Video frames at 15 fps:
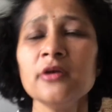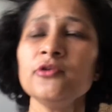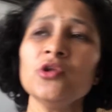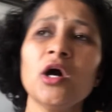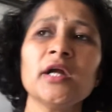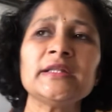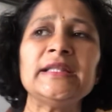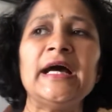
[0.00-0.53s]

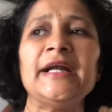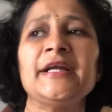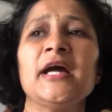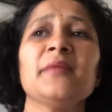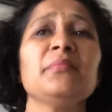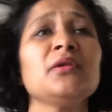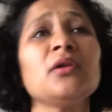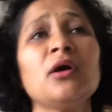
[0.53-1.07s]
not that I
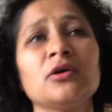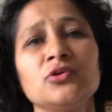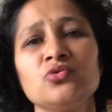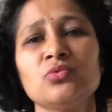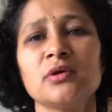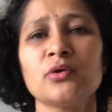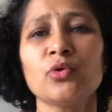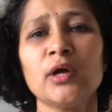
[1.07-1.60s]
belong
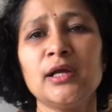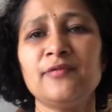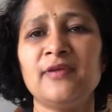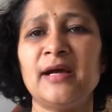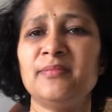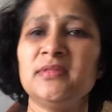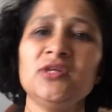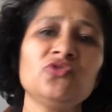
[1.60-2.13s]
to a royal family,